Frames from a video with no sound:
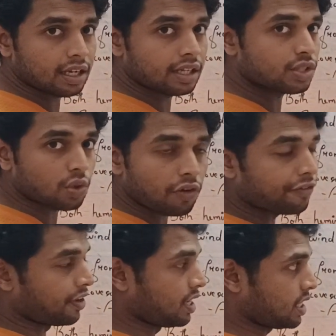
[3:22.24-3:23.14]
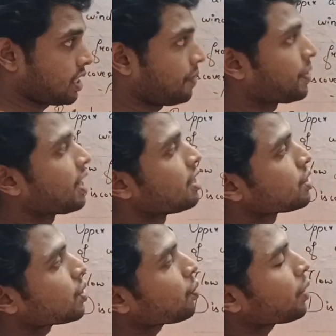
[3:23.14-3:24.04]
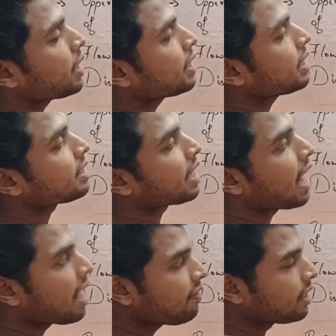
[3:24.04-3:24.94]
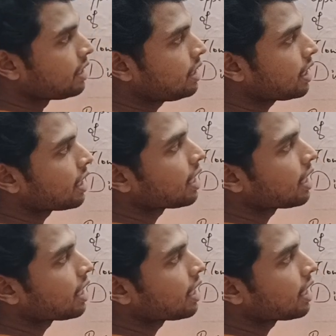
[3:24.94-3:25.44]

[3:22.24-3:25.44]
It's so fast. So when they traveled,